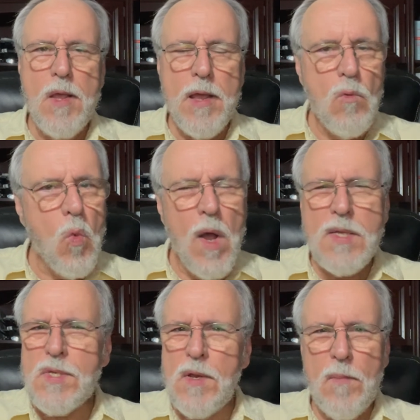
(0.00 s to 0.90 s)
It
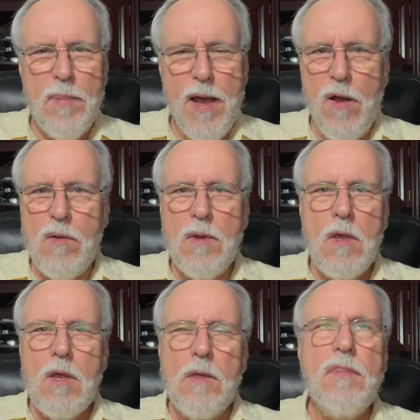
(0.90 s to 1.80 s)
wasn't about
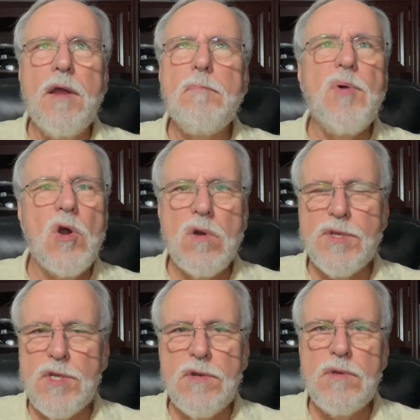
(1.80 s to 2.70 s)
their
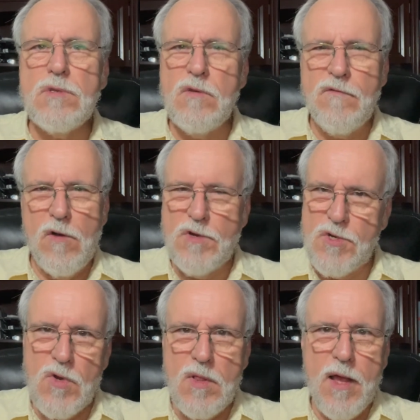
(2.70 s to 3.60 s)
personal
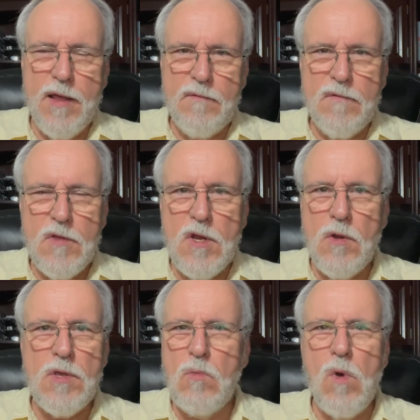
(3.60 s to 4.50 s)
devotional life. You know,
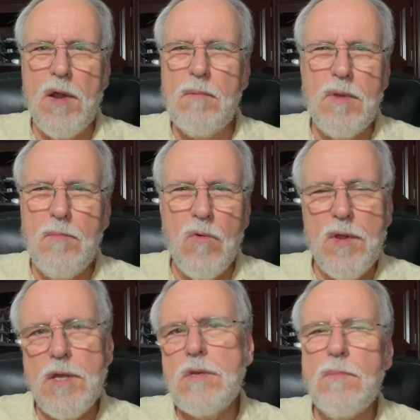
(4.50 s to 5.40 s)
you want to be more
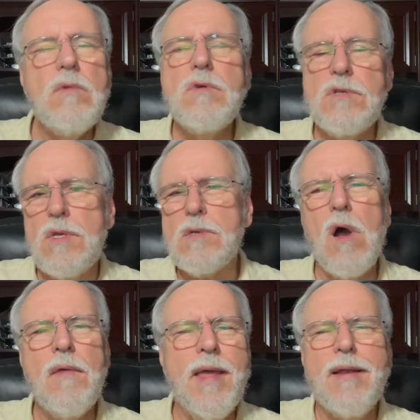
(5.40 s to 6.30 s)
intimate with Jesus.
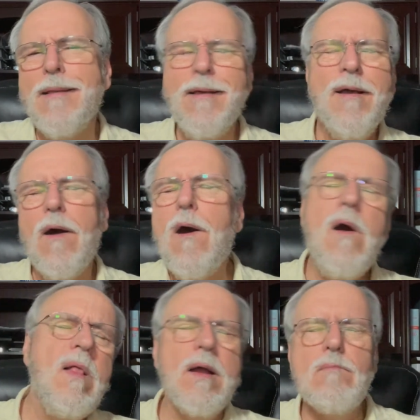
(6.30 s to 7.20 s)

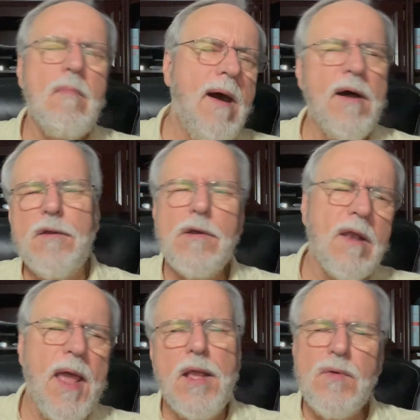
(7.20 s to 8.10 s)
All our modern
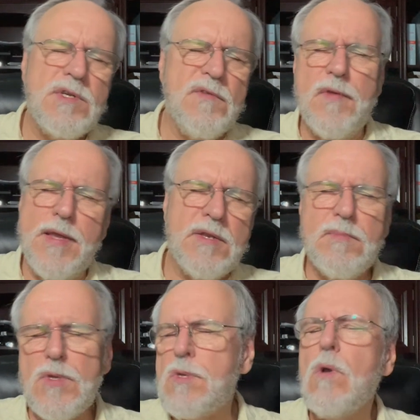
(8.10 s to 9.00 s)
language of
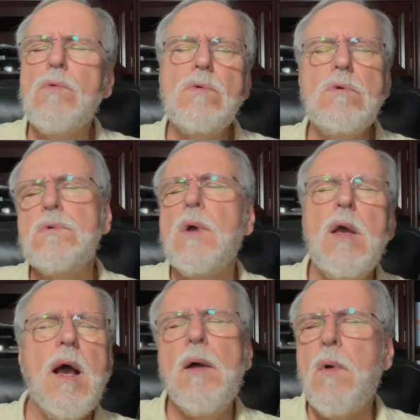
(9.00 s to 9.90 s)
intimacy. Ooh,
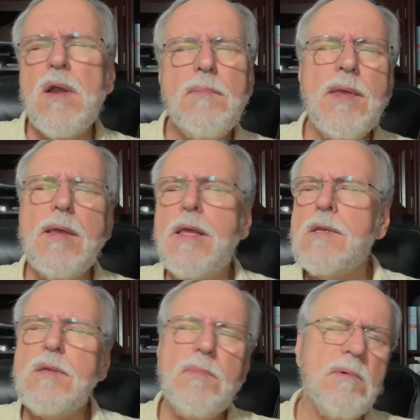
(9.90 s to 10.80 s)
I want to be
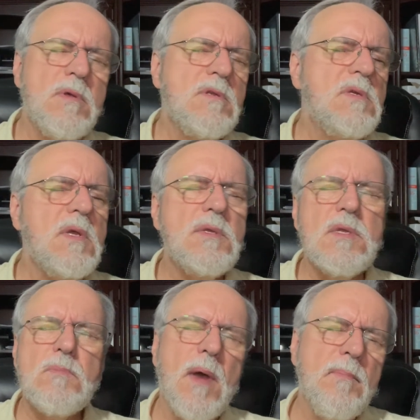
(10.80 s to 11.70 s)
intimate with
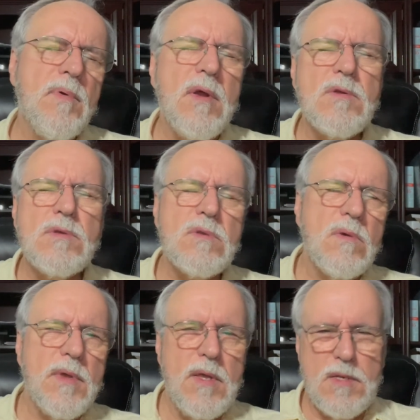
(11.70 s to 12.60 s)
Jesus. My prayers are
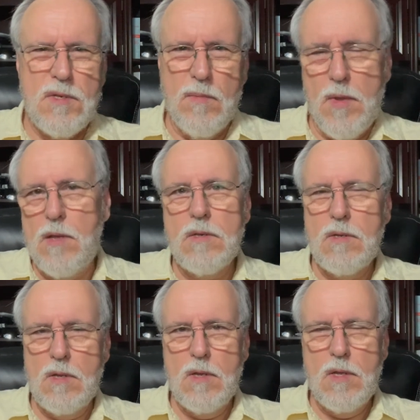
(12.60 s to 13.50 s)
so intimate.
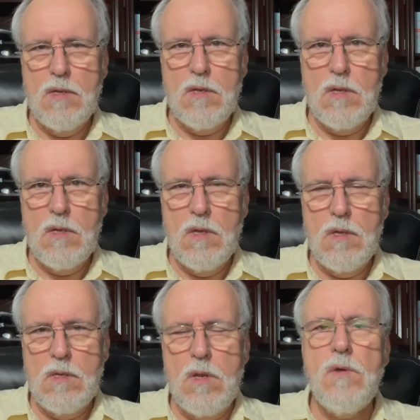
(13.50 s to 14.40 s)

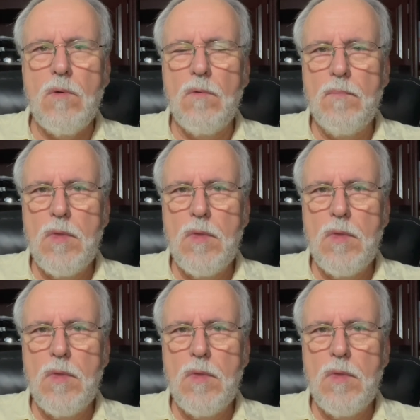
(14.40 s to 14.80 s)
No.